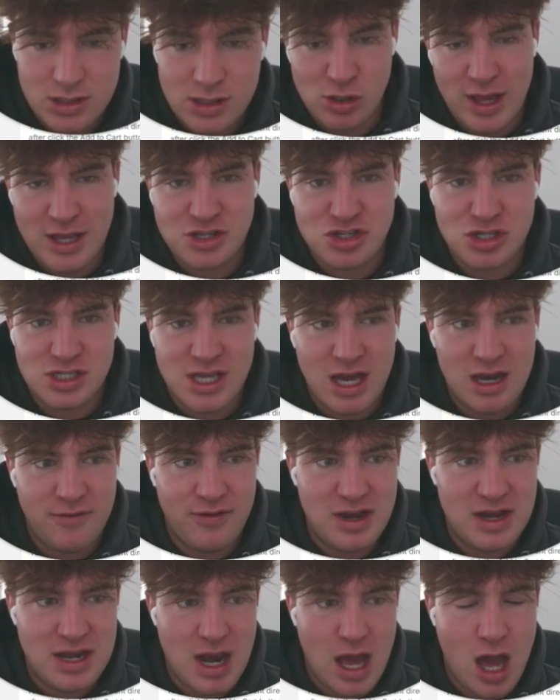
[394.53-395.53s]
So that's just kind of
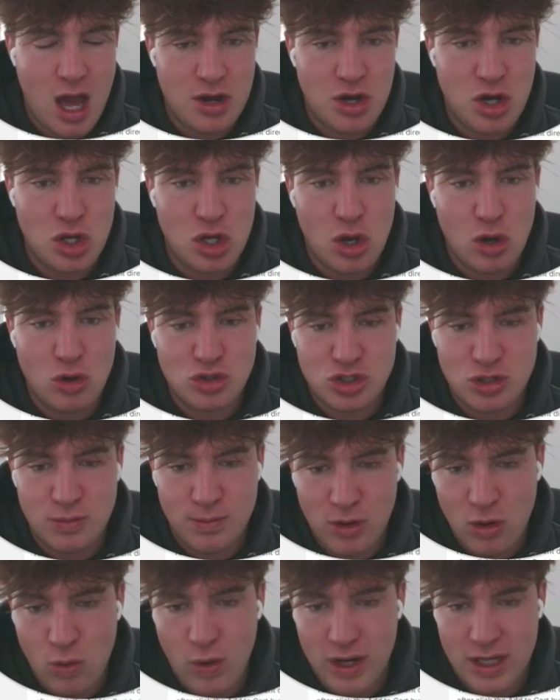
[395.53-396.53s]
a
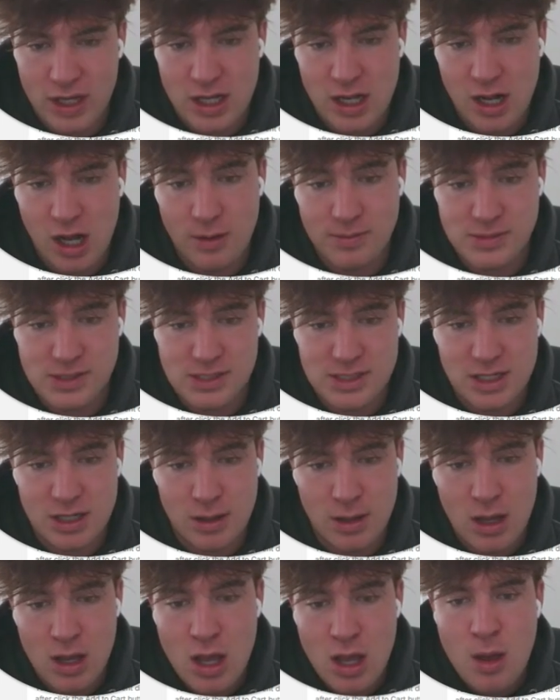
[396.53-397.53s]
non-negotiable when it comes
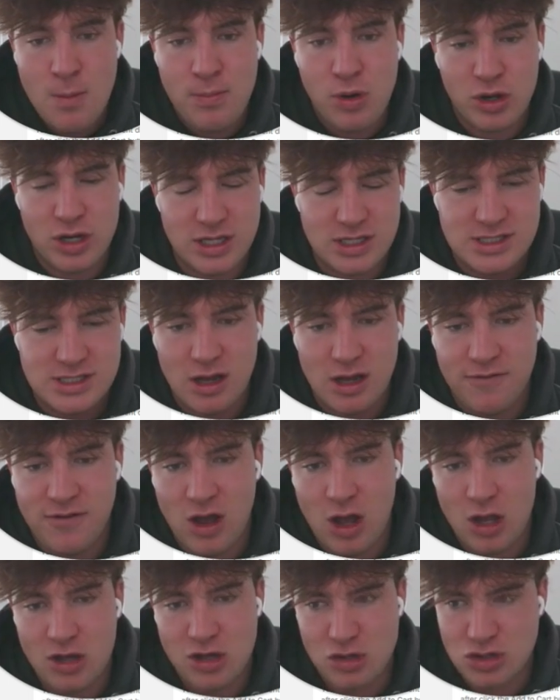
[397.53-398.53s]
to putting stuff
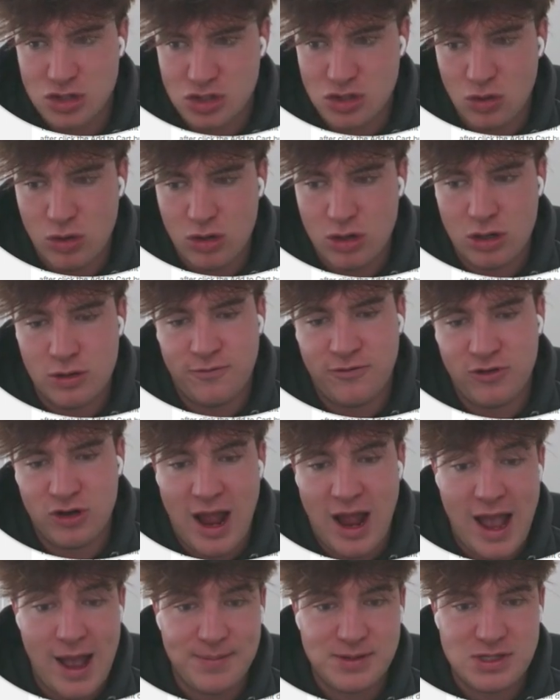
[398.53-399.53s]
on your store, or for
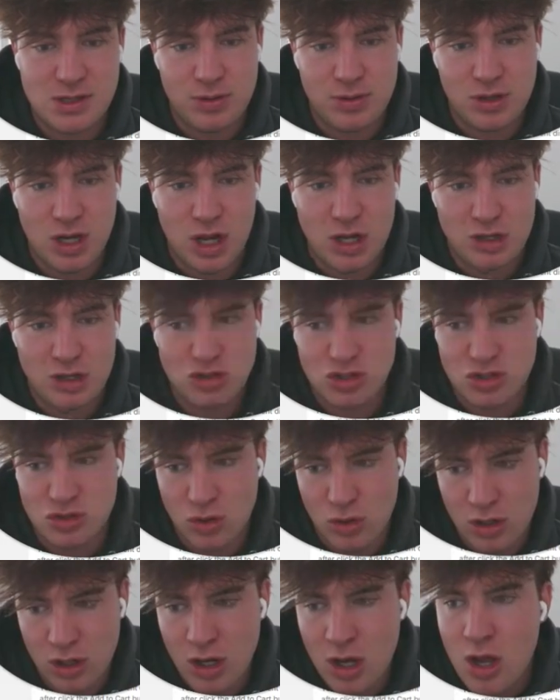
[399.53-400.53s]
apps to put on your
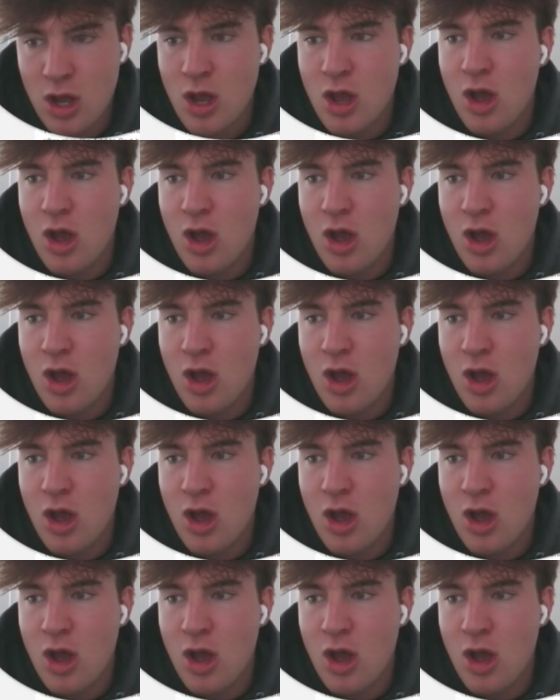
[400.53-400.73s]
store.